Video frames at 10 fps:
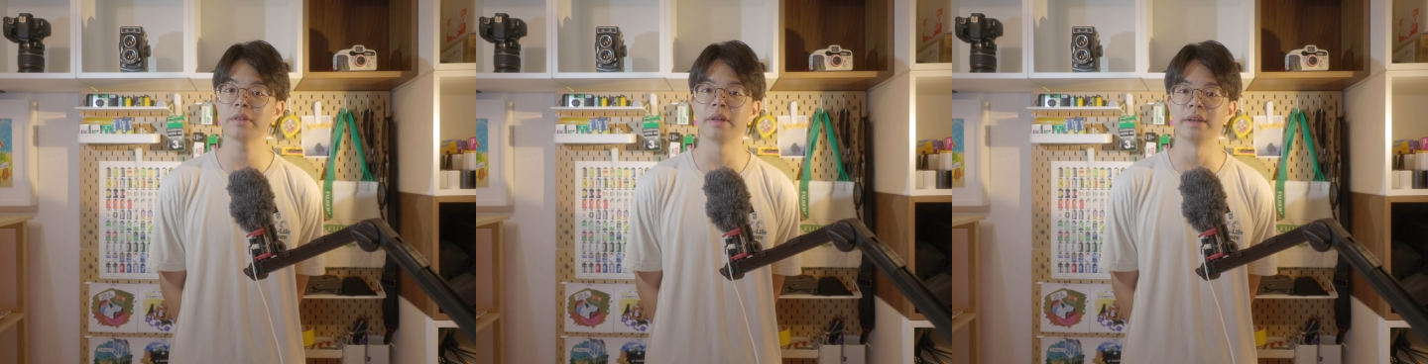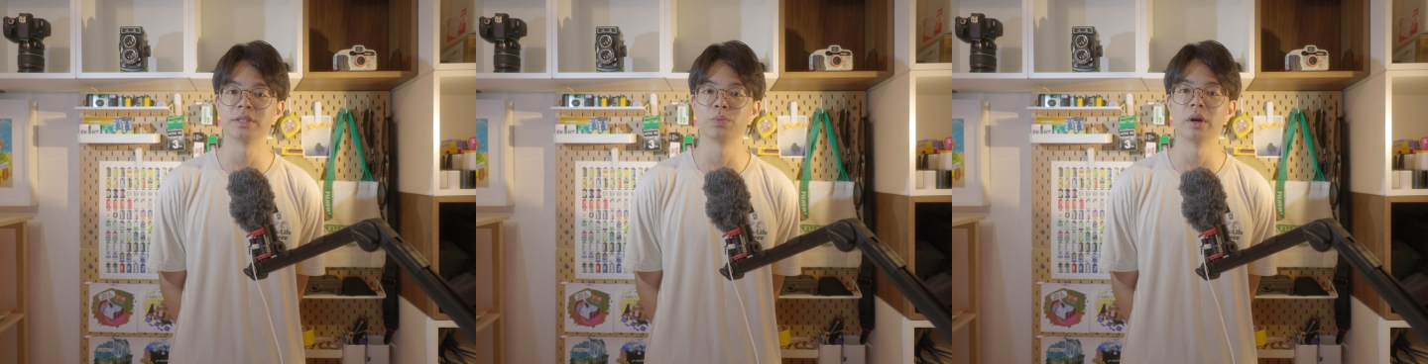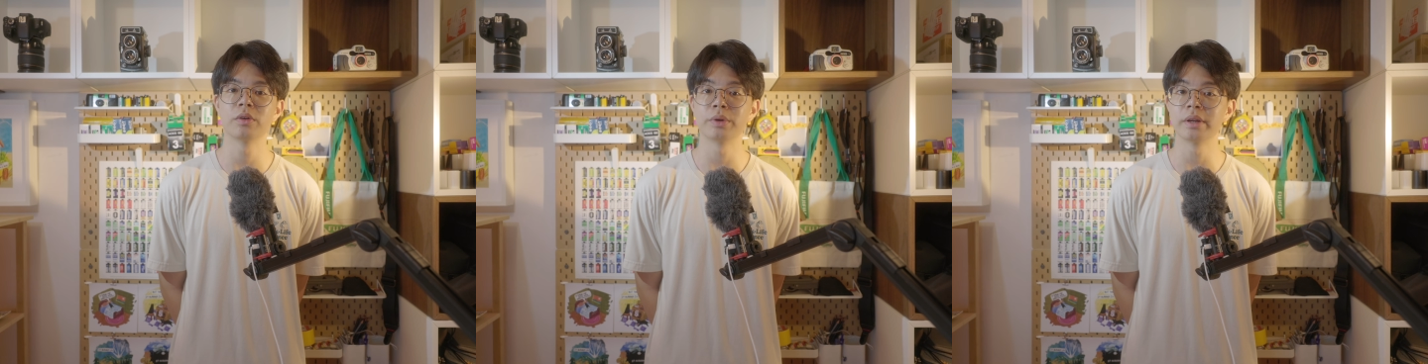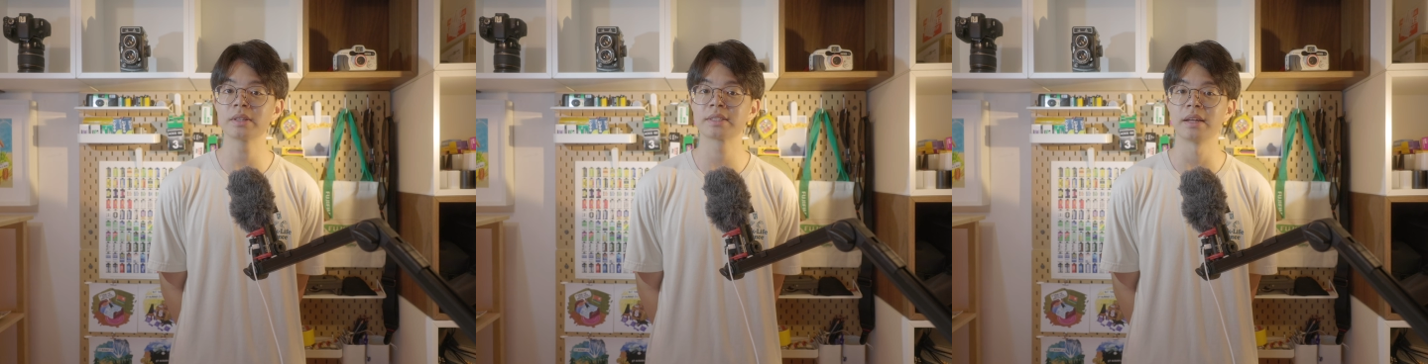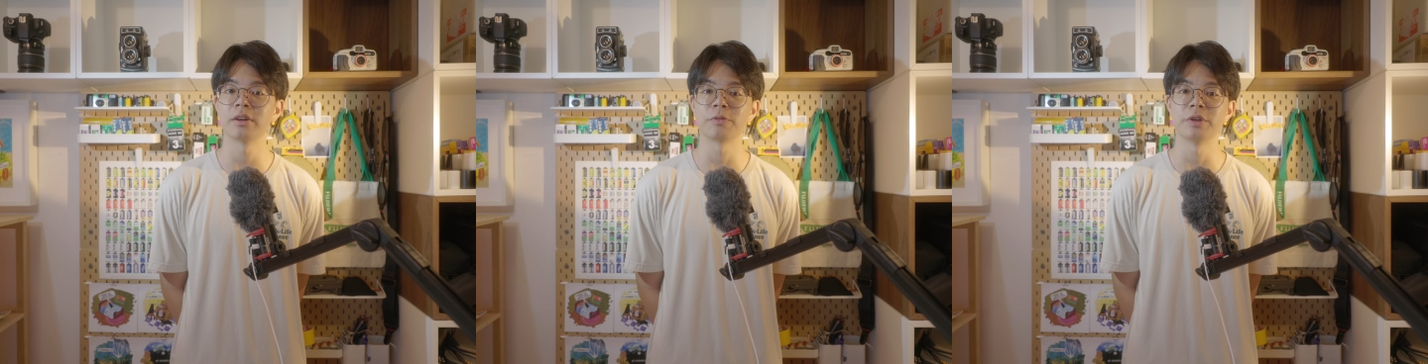there is one real
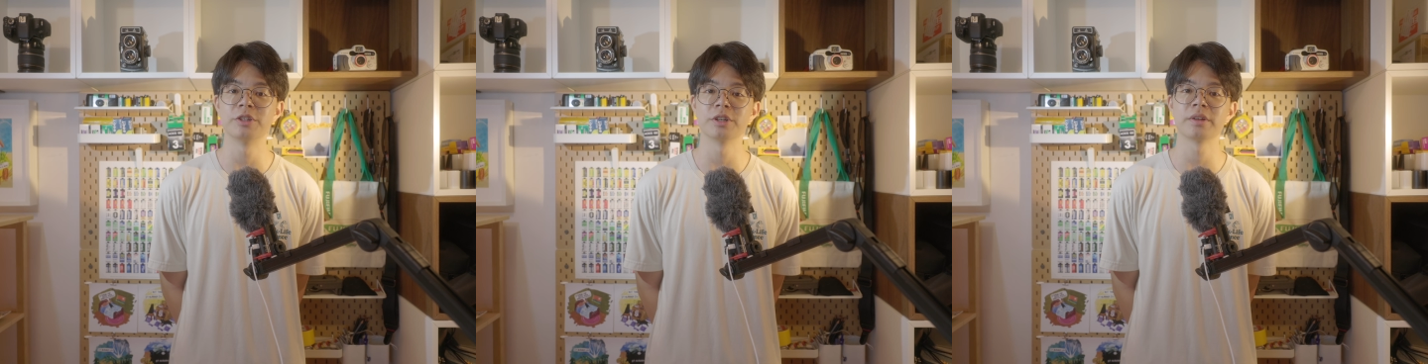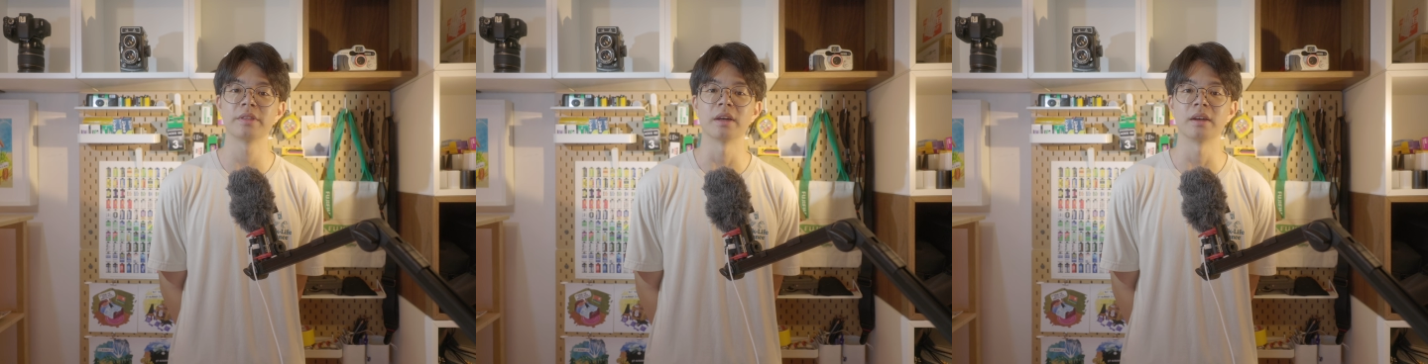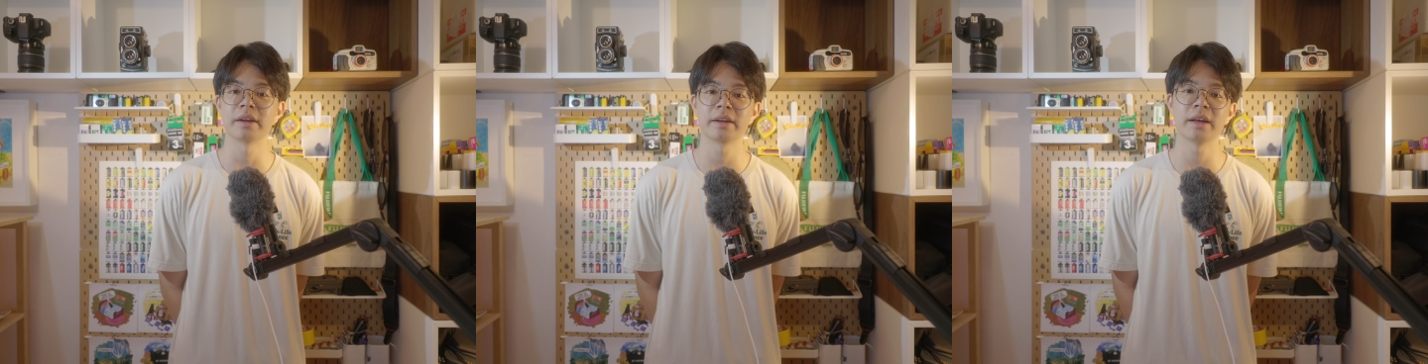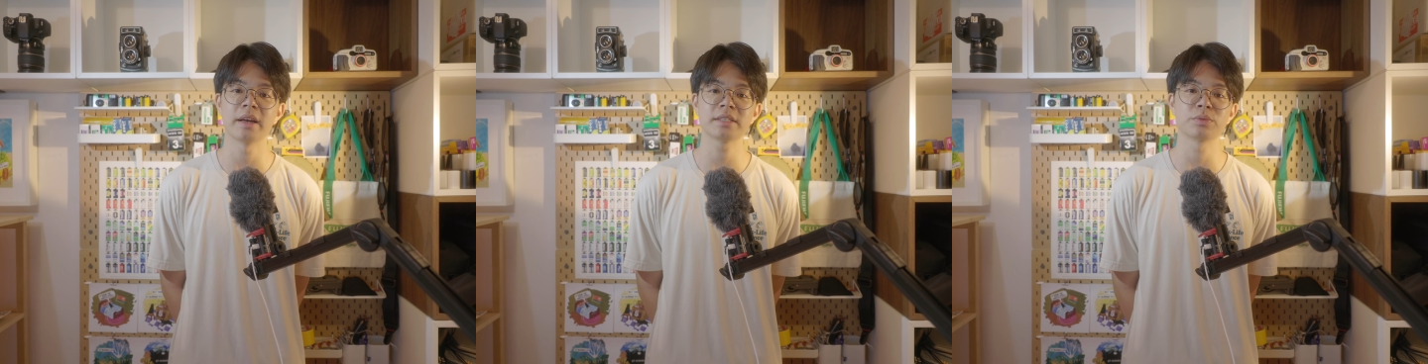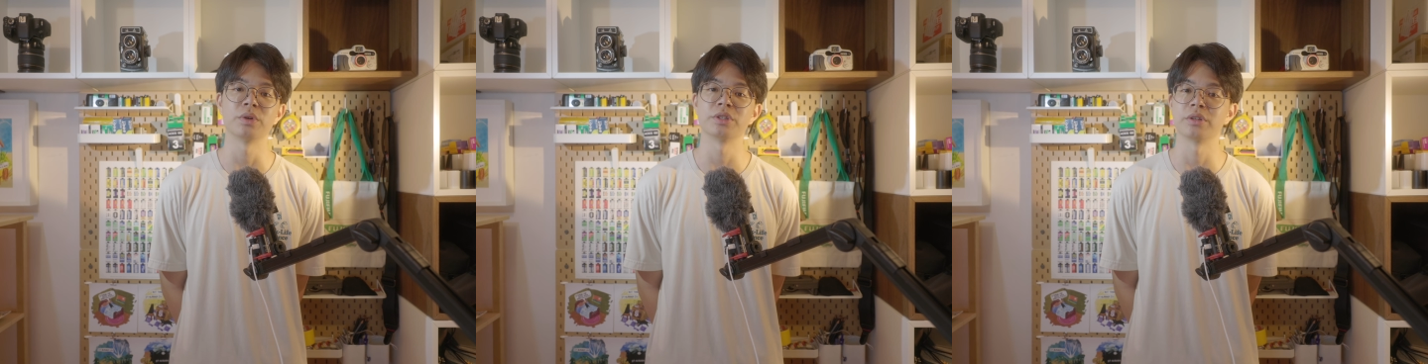standout feature that Leica
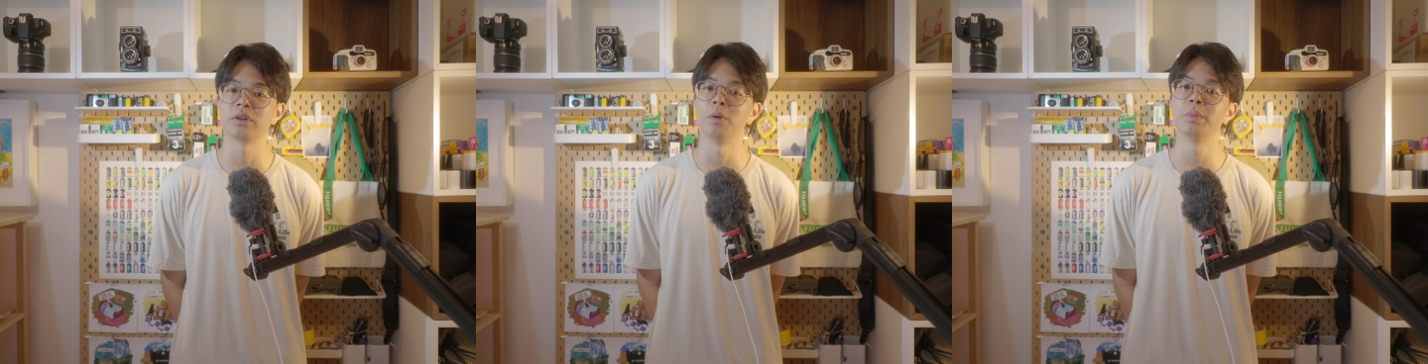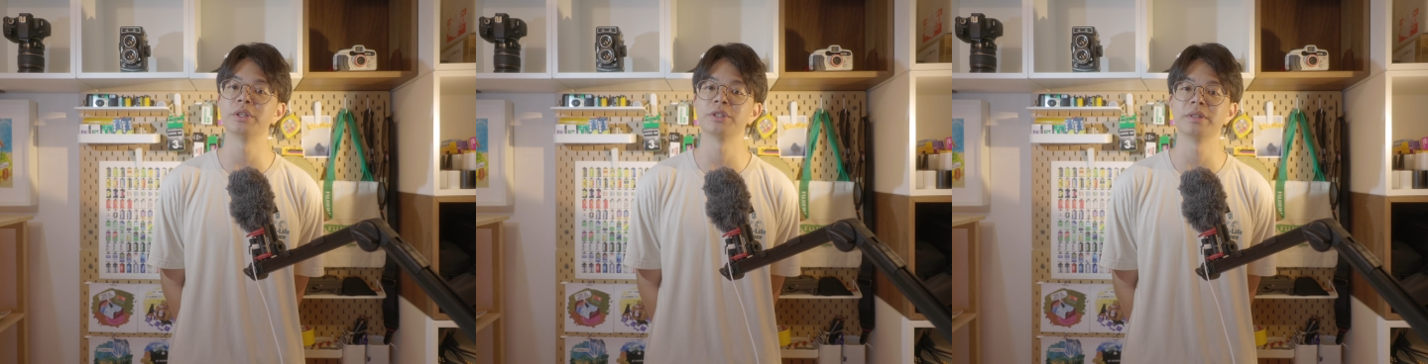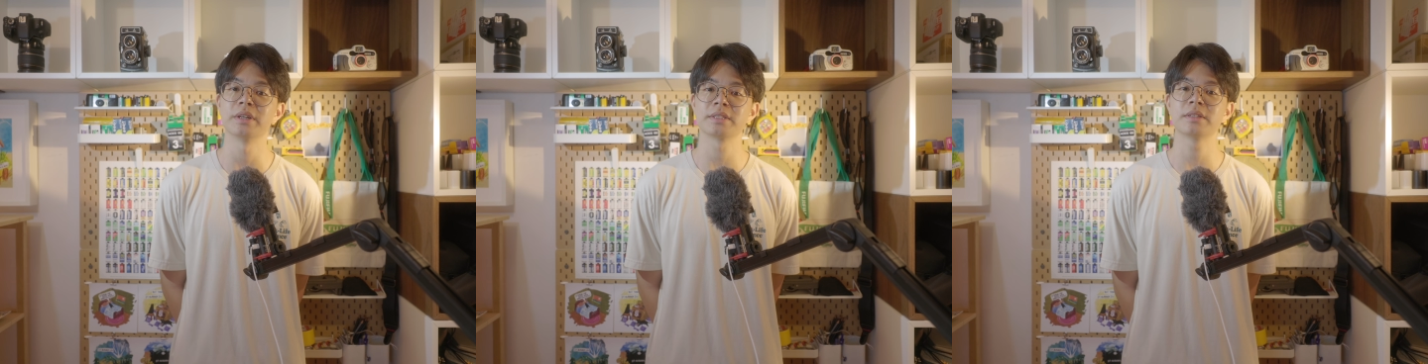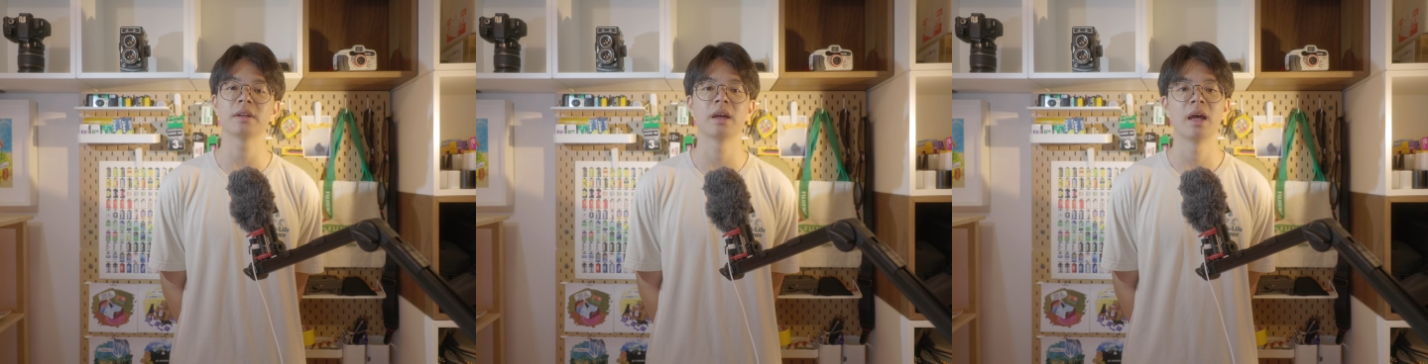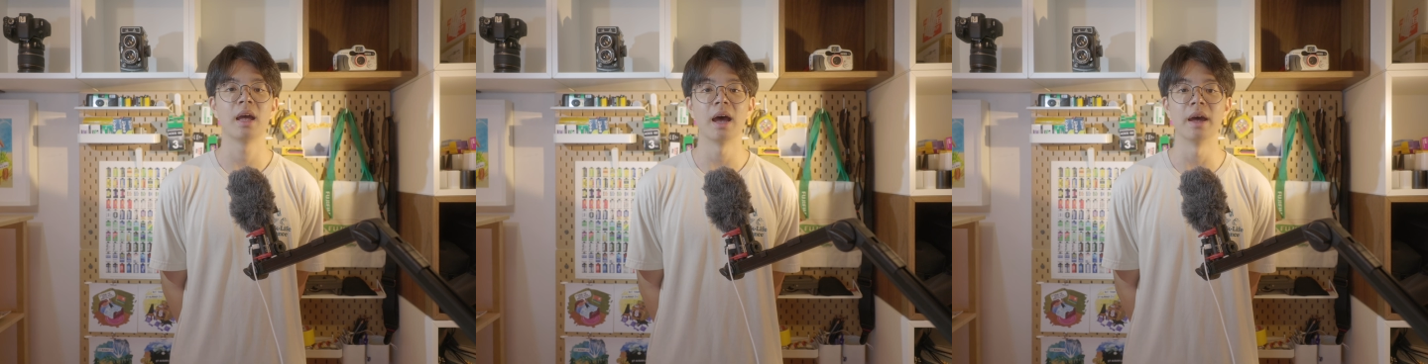has which the competition doesn't,
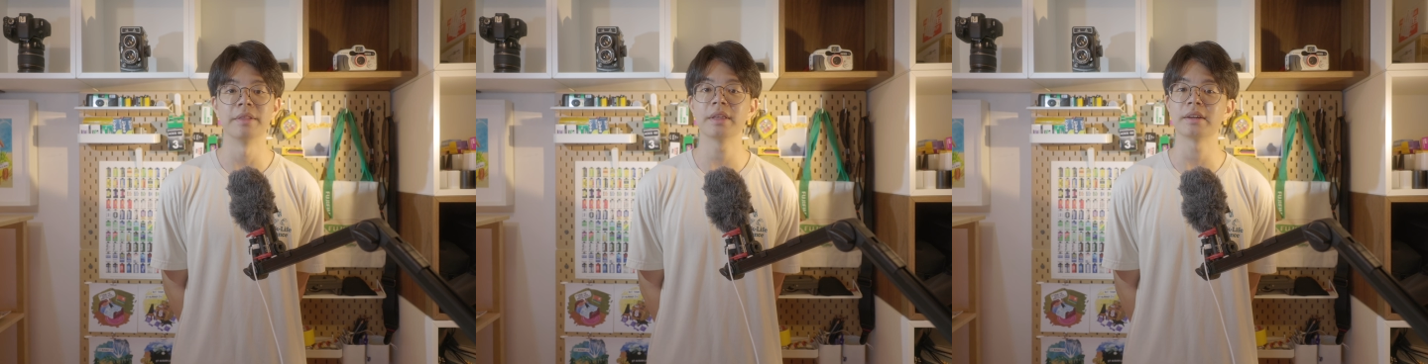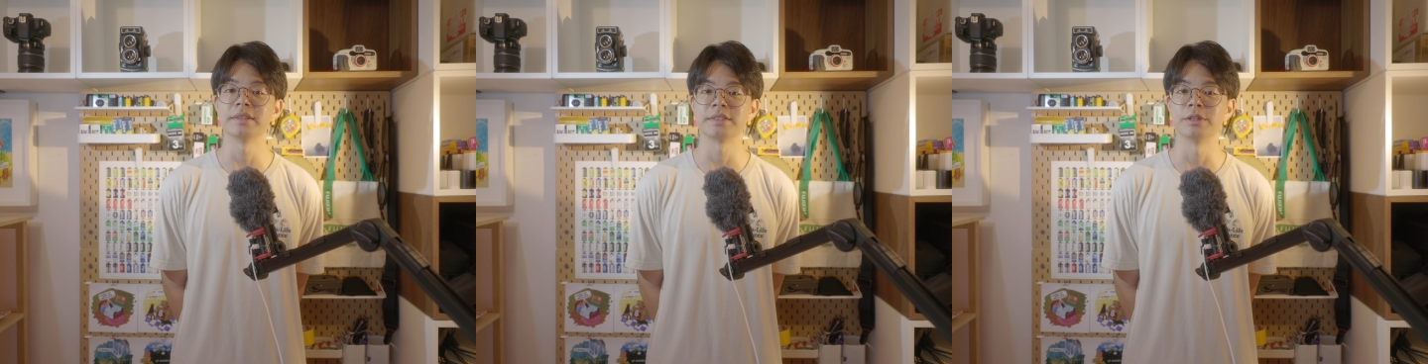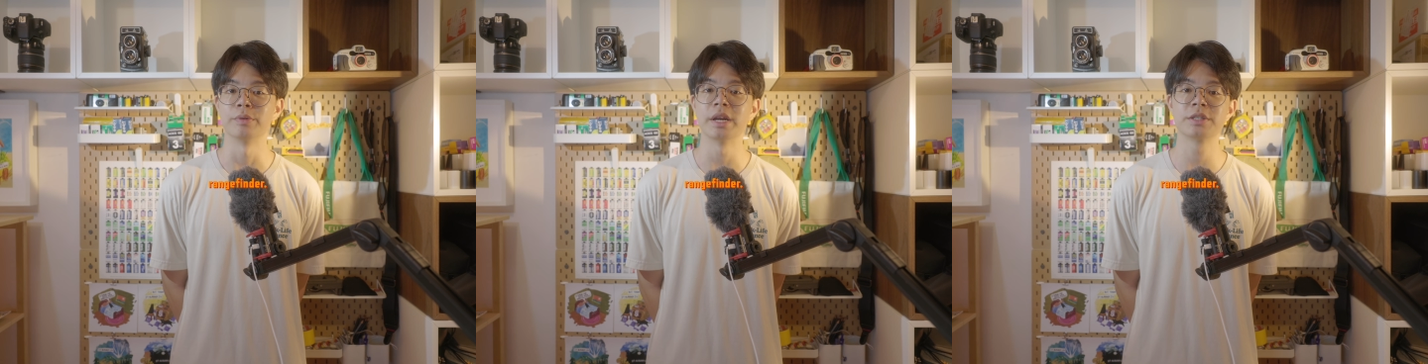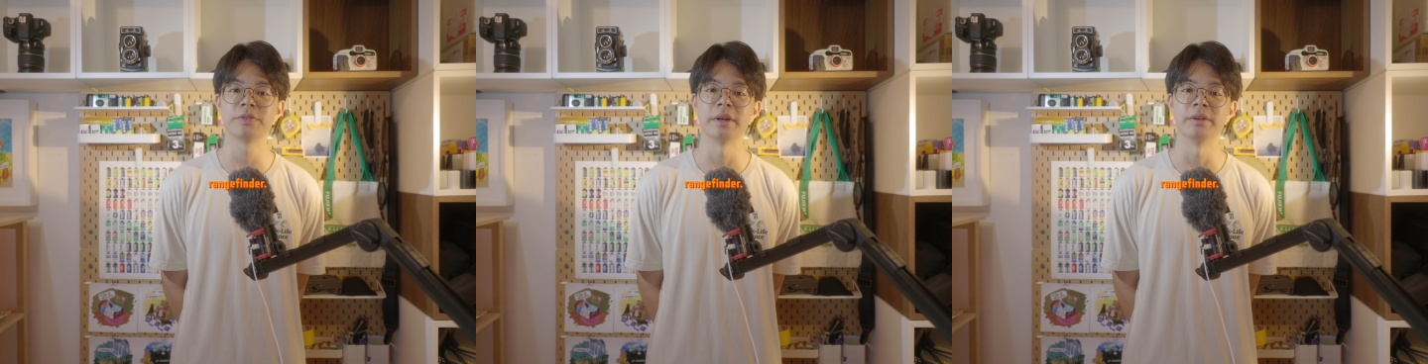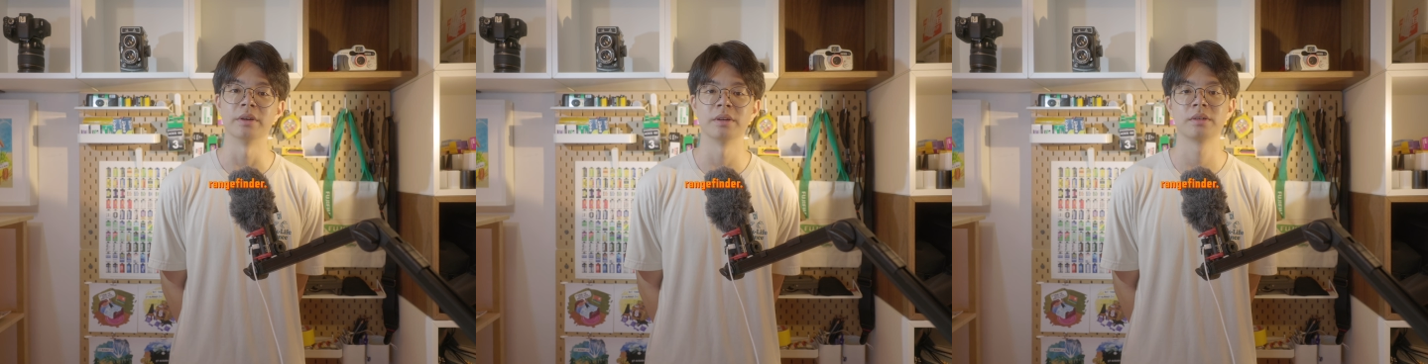and that is the rangefinder.